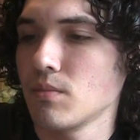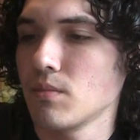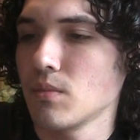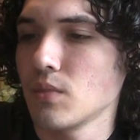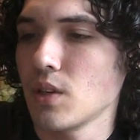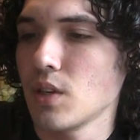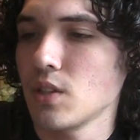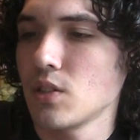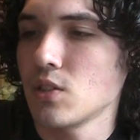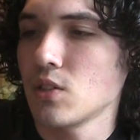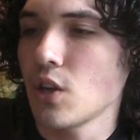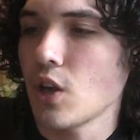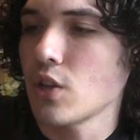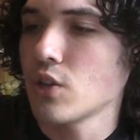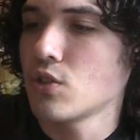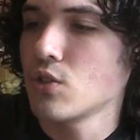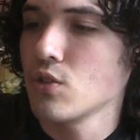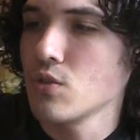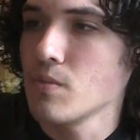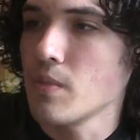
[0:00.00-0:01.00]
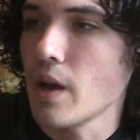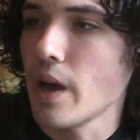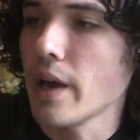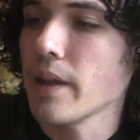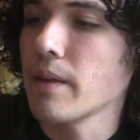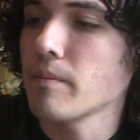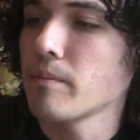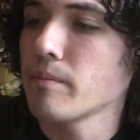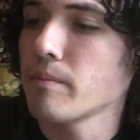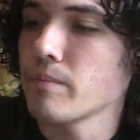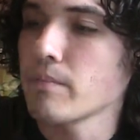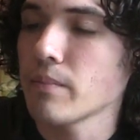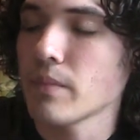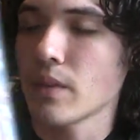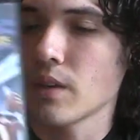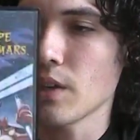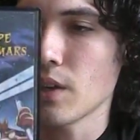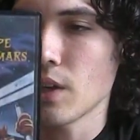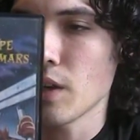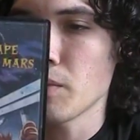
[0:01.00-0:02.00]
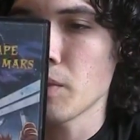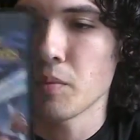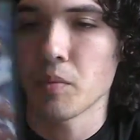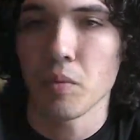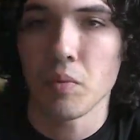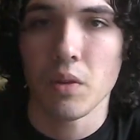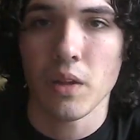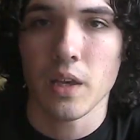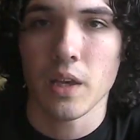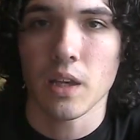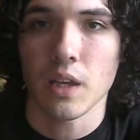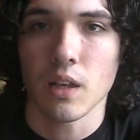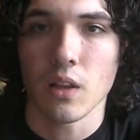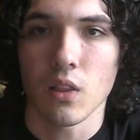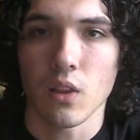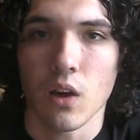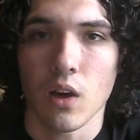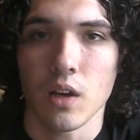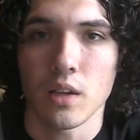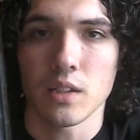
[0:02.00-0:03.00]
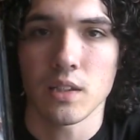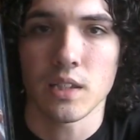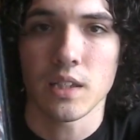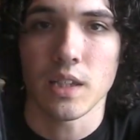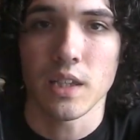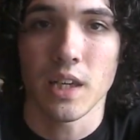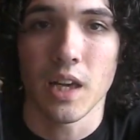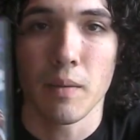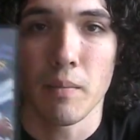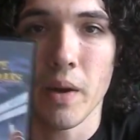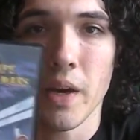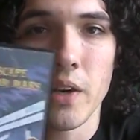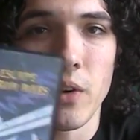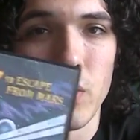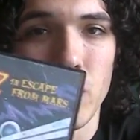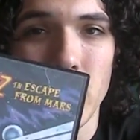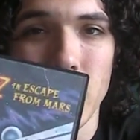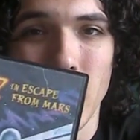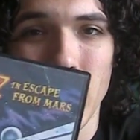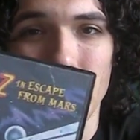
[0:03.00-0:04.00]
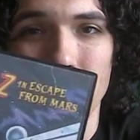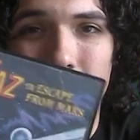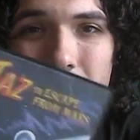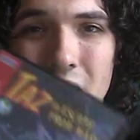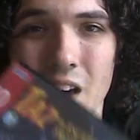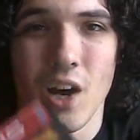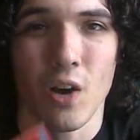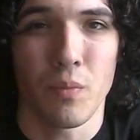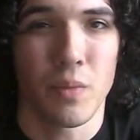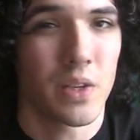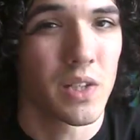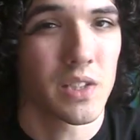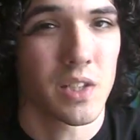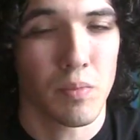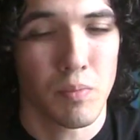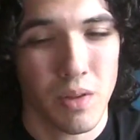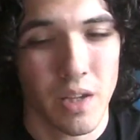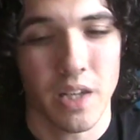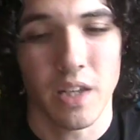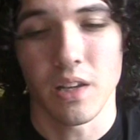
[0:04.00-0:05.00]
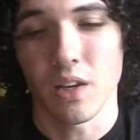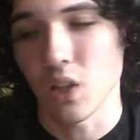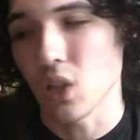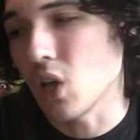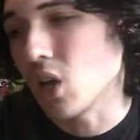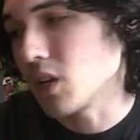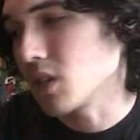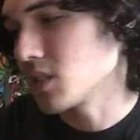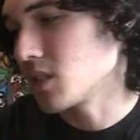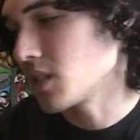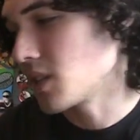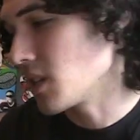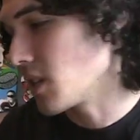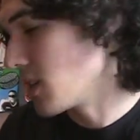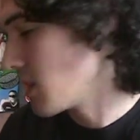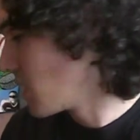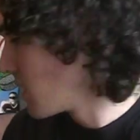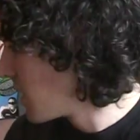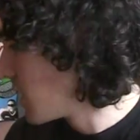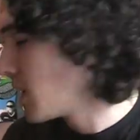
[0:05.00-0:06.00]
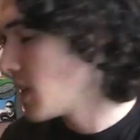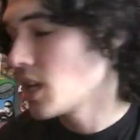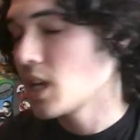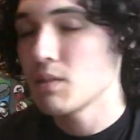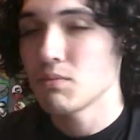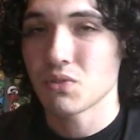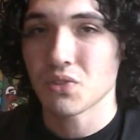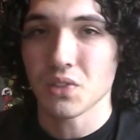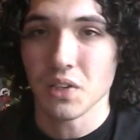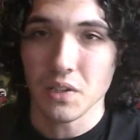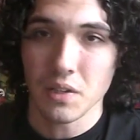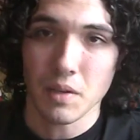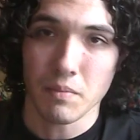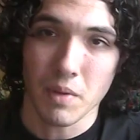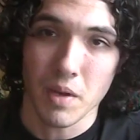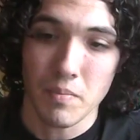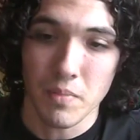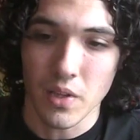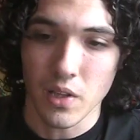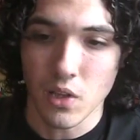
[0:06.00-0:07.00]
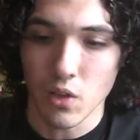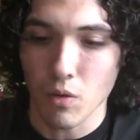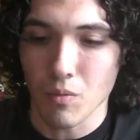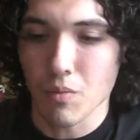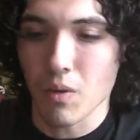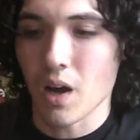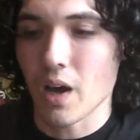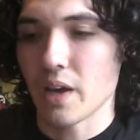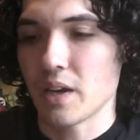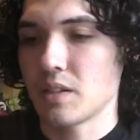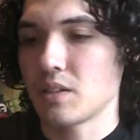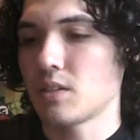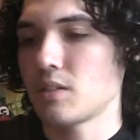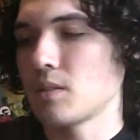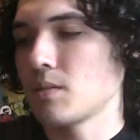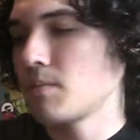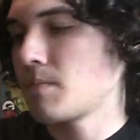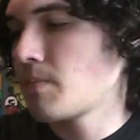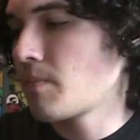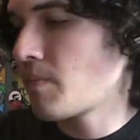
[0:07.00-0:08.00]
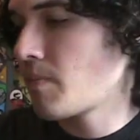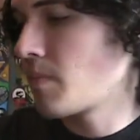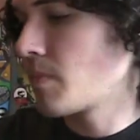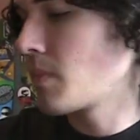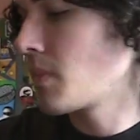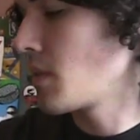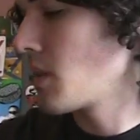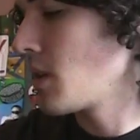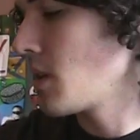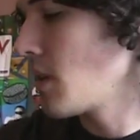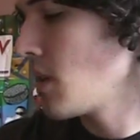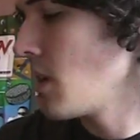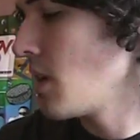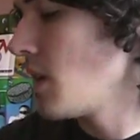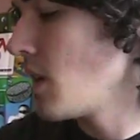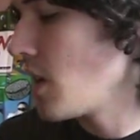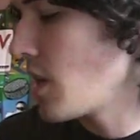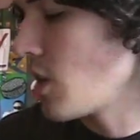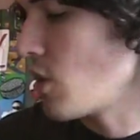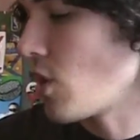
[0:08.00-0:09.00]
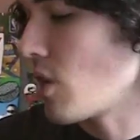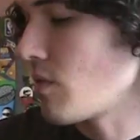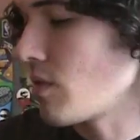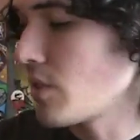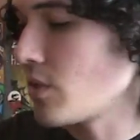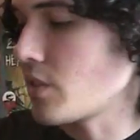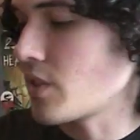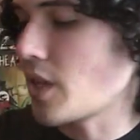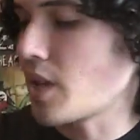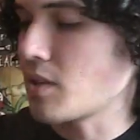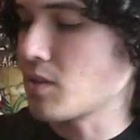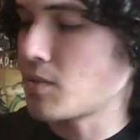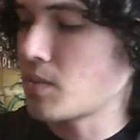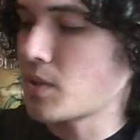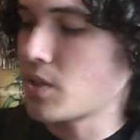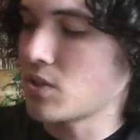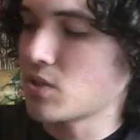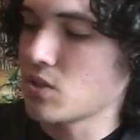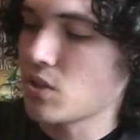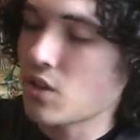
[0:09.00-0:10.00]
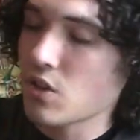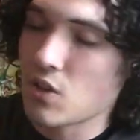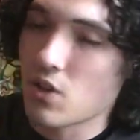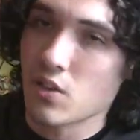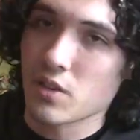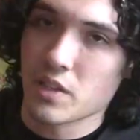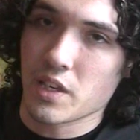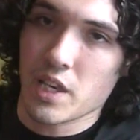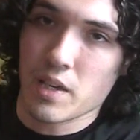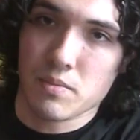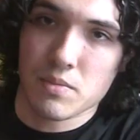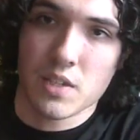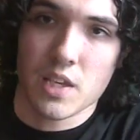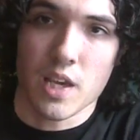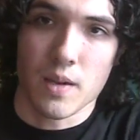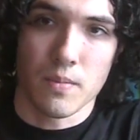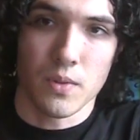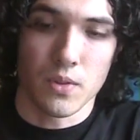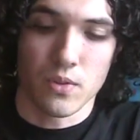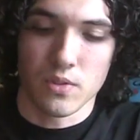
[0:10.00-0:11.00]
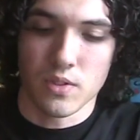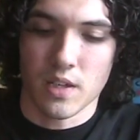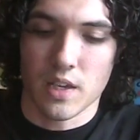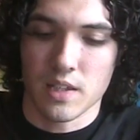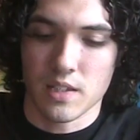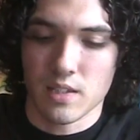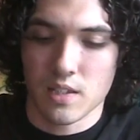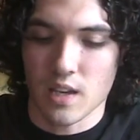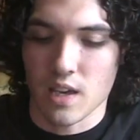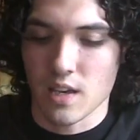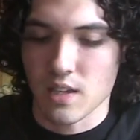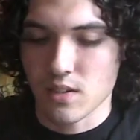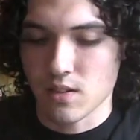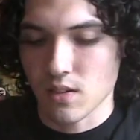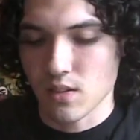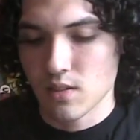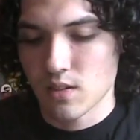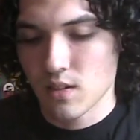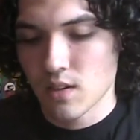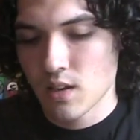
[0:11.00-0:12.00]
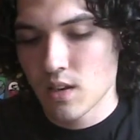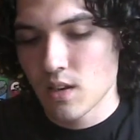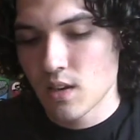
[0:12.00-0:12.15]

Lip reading: It's not too bad. And I remember playing it a lot as a kid. I might only like it now because I played it a lot as a kid. Just might be a little bias. Now I have other games because not all games came in those nice cases.